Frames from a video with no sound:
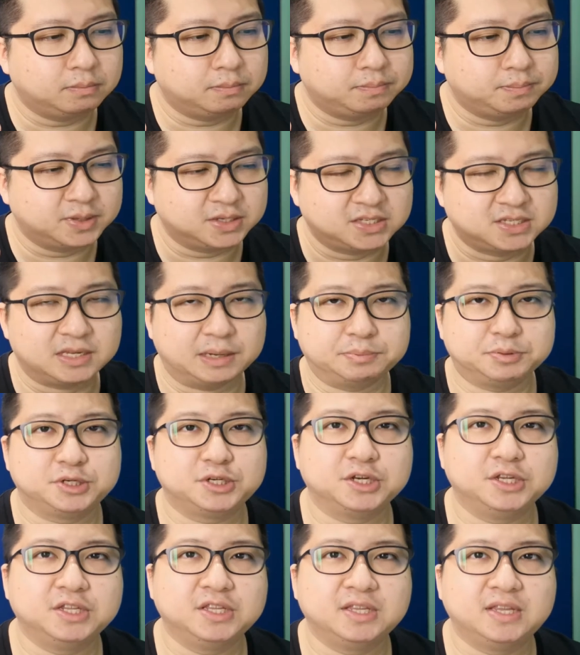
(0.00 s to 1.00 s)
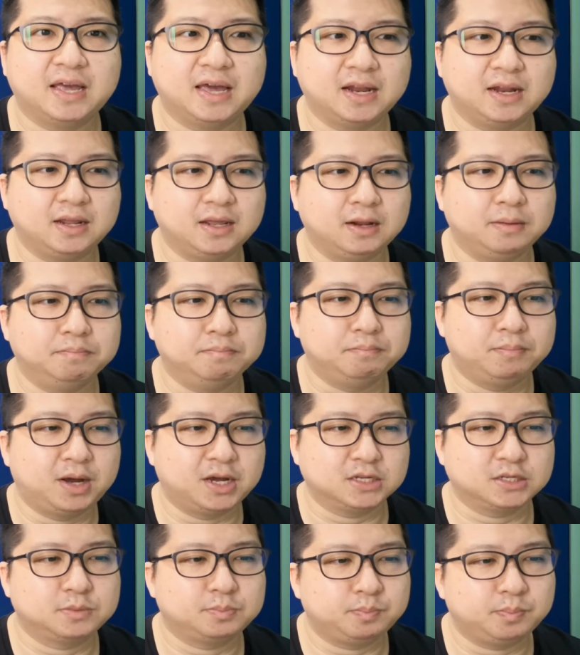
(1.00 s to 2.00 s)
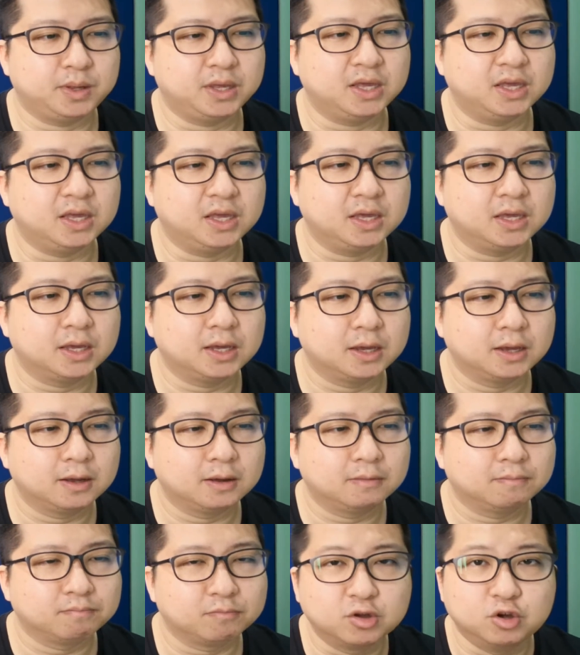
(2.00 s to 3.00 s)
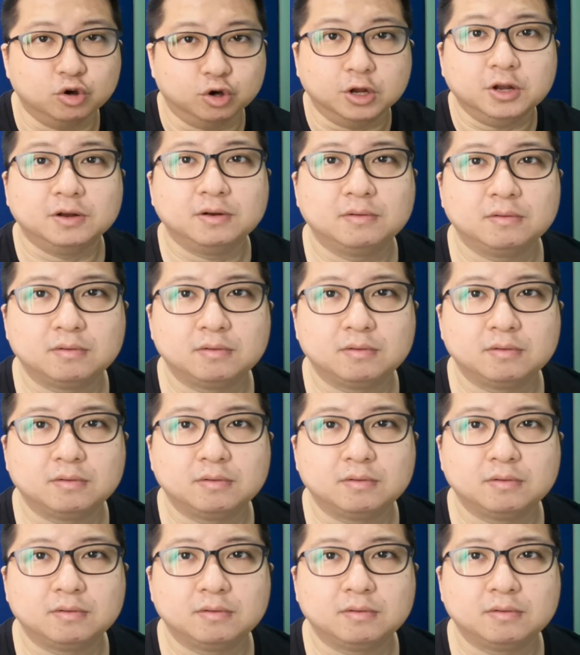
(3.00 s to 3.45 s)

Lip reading: perception that it must be good,